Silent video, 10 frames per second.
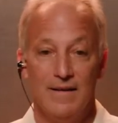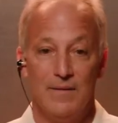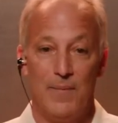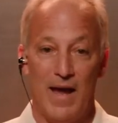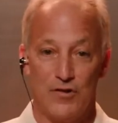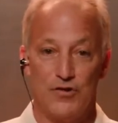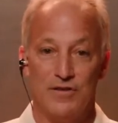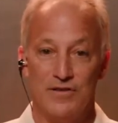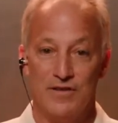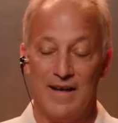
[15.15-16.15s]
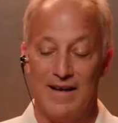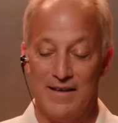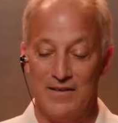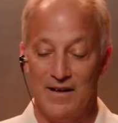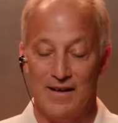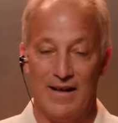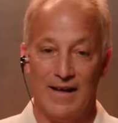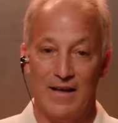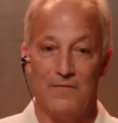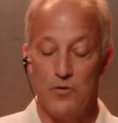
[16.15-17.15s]
passions, and
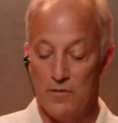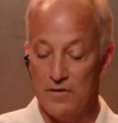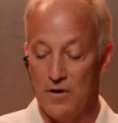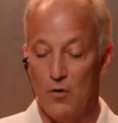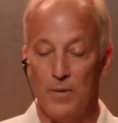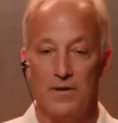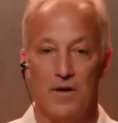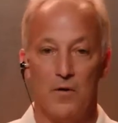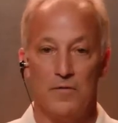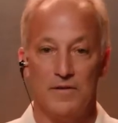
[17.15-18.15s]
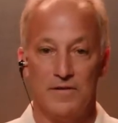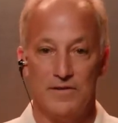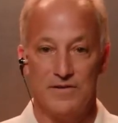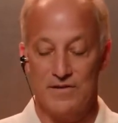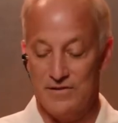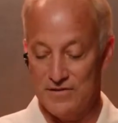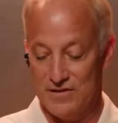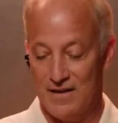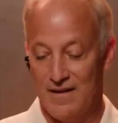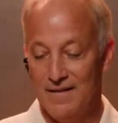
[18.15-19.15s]
any of you that know me know that this is
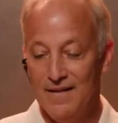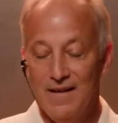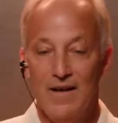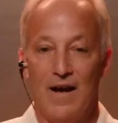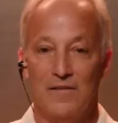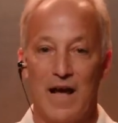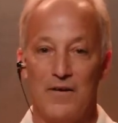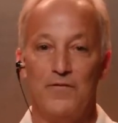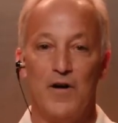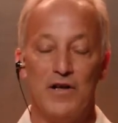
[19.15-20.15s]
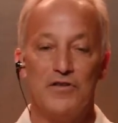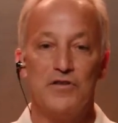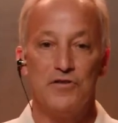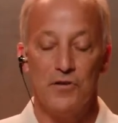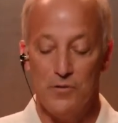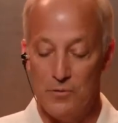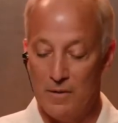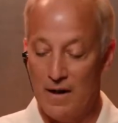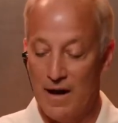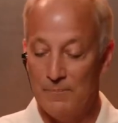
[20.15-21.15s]
a lot of fun to do.
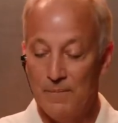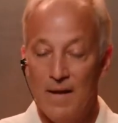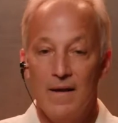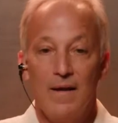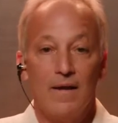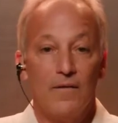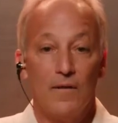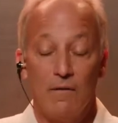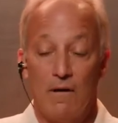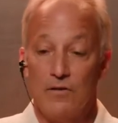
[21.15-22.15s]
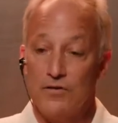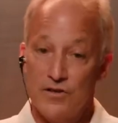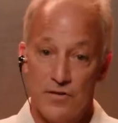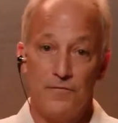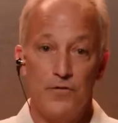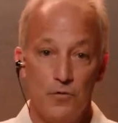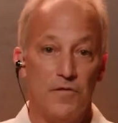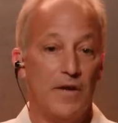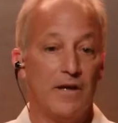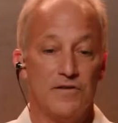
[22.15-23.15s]
There are just a few
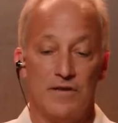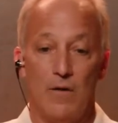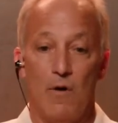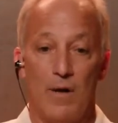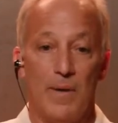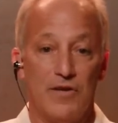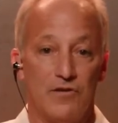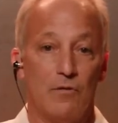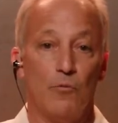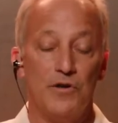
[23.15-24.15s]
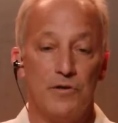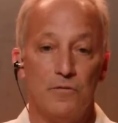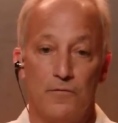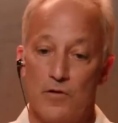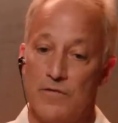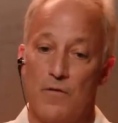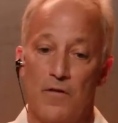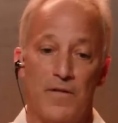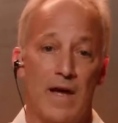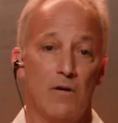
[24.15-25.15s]
things that I want to make certain we do. First of all,
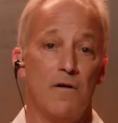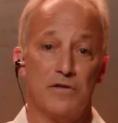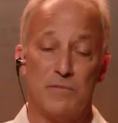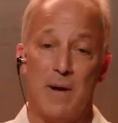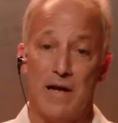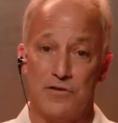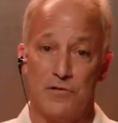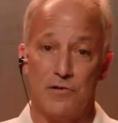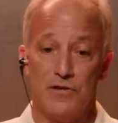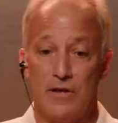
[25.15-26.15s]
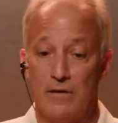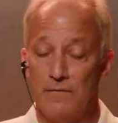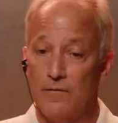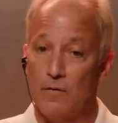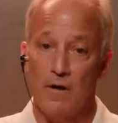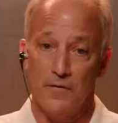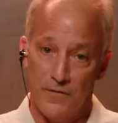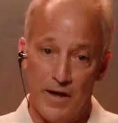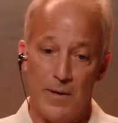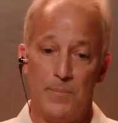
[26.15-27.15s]
thank all the sponsors and for all the
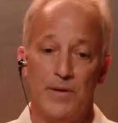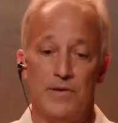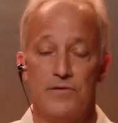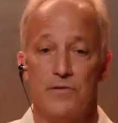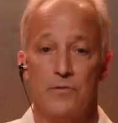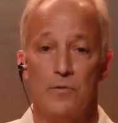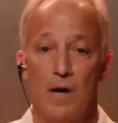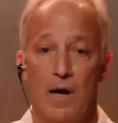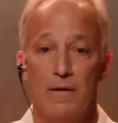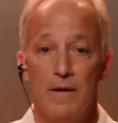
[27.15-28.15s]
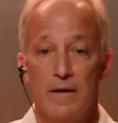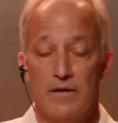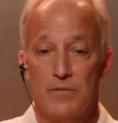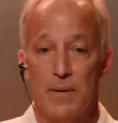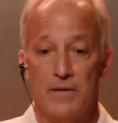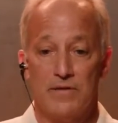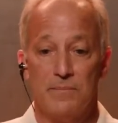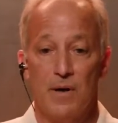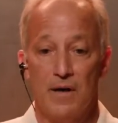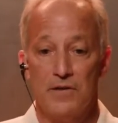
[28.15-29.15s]
VIPs who spent some
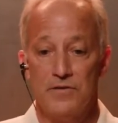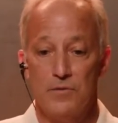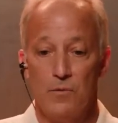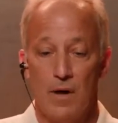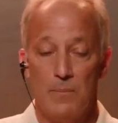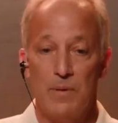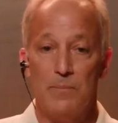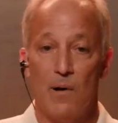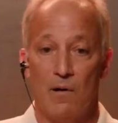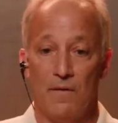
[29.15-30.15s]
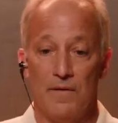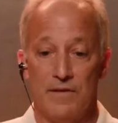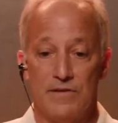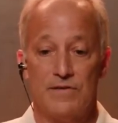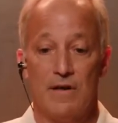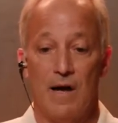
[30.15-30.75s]
money to be part of this.